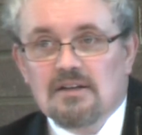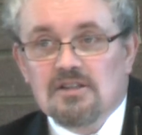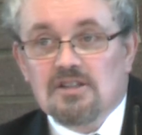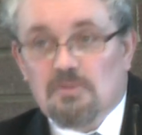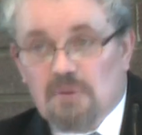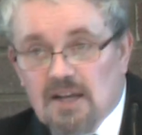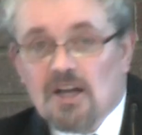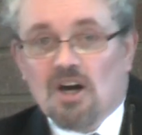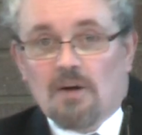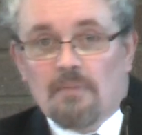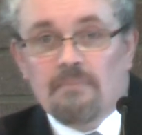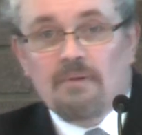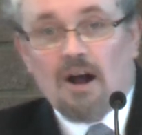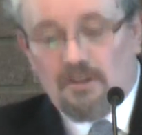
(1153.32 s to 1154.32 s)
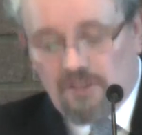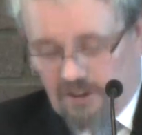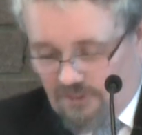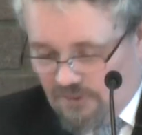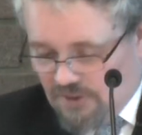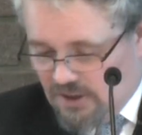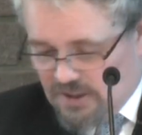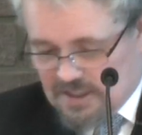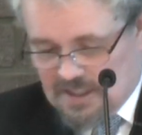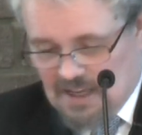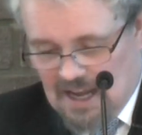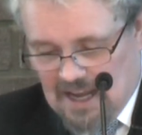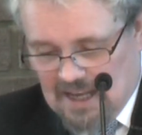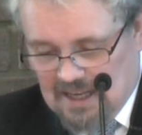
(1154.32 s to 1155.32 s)
So we come on the first
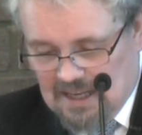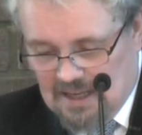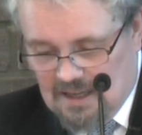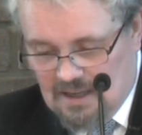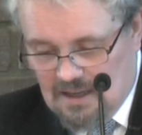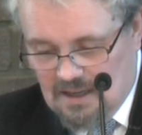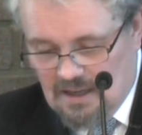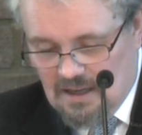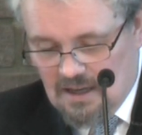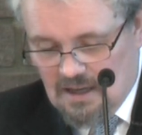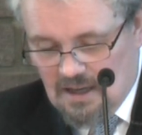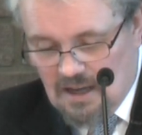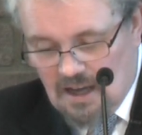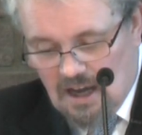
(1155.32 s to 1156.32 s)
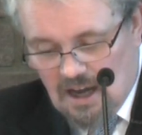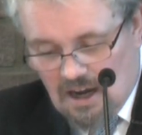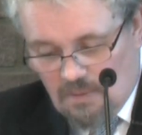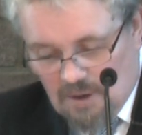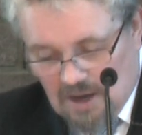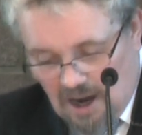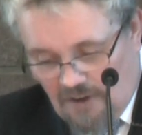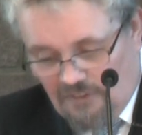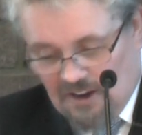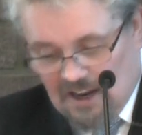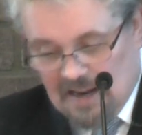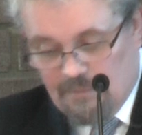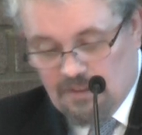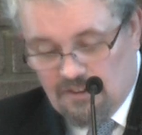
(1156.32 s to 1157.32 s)
day and we offer
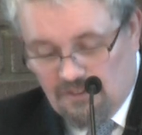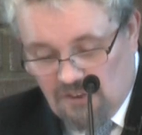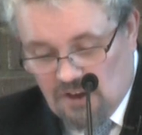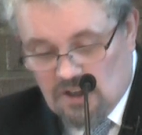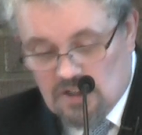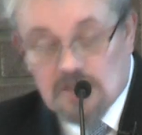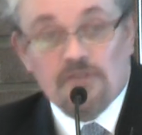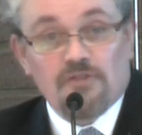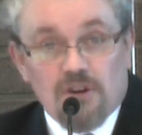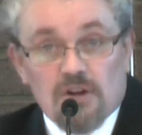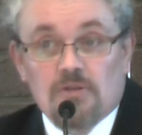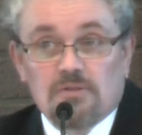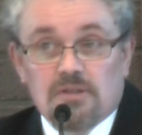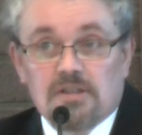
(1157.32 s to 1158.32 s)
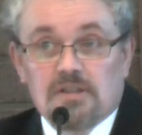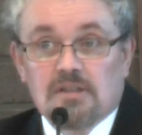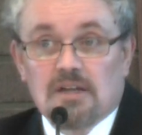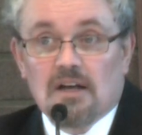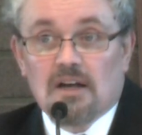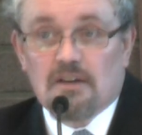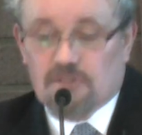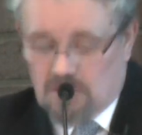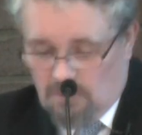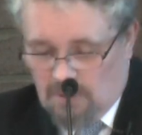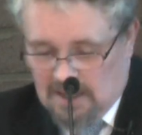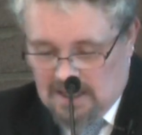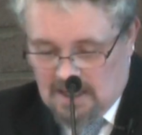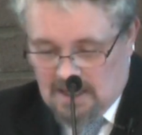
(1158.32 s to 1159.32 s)
him the first fruits of the
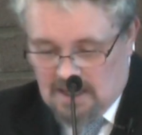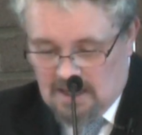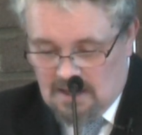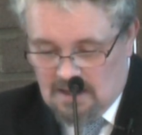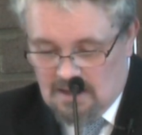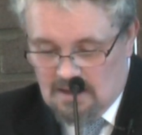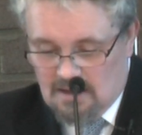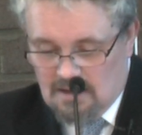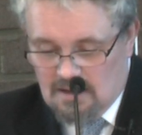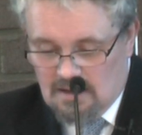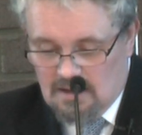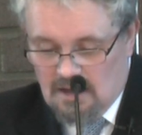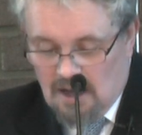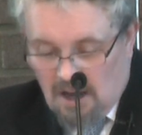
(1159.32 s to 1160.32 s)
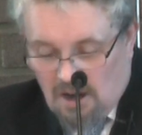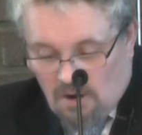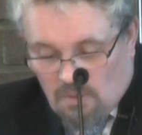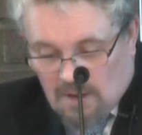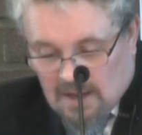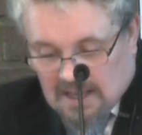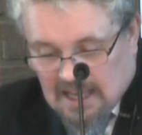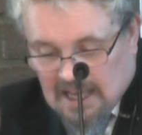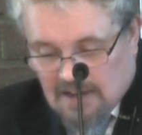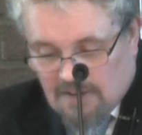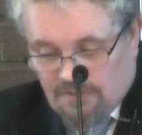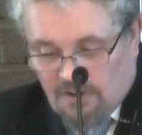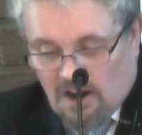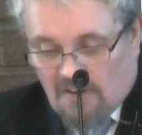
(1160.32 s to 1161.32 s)
week. We
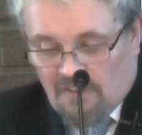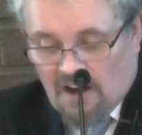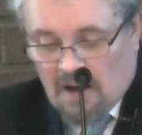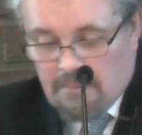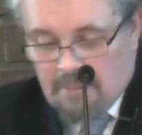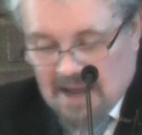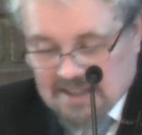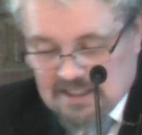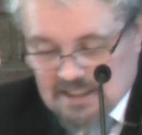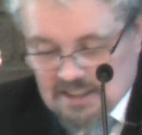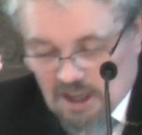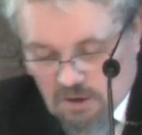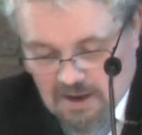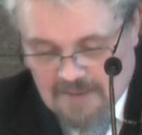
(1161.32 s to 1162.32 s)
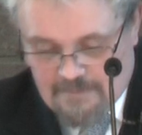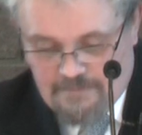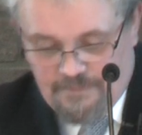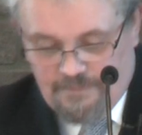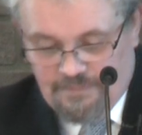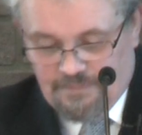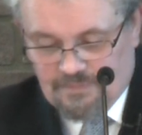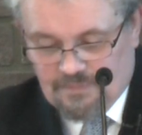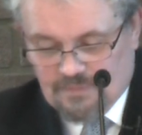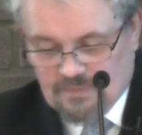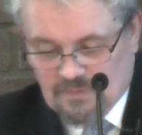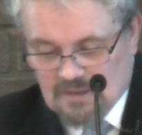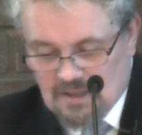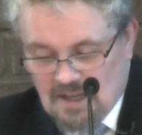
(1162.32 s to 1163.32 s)
give of our best to him.
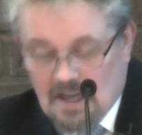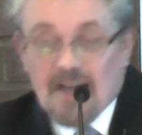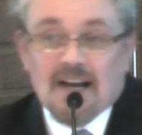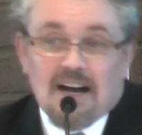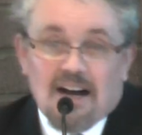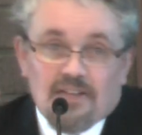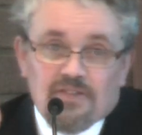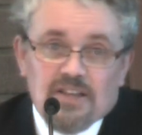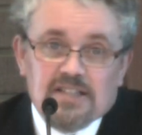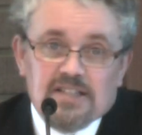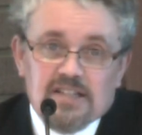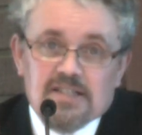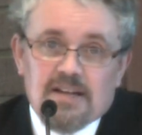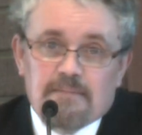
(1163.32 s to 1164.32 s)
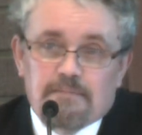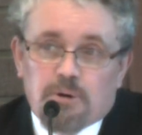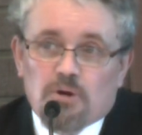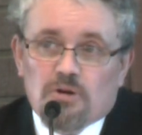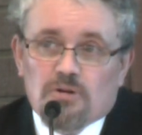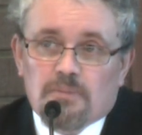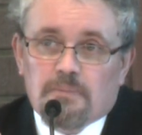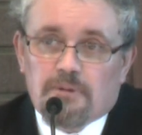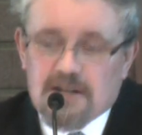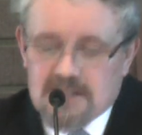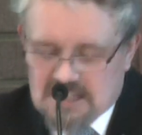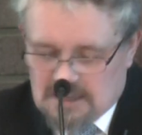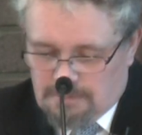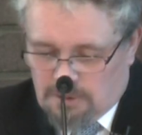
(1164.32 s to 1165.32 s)
And this is an important
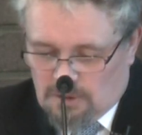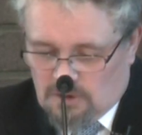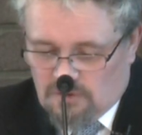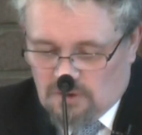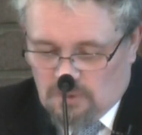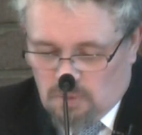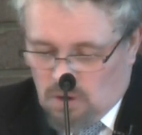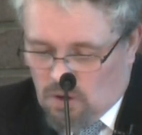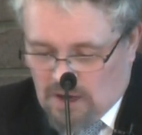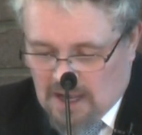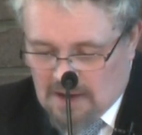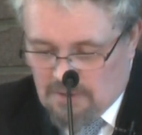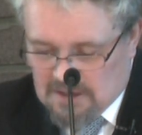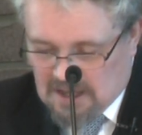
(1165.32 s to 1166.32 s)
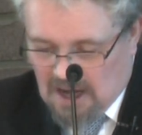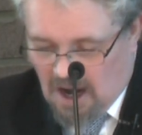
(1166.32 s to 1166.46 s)
principle for walking with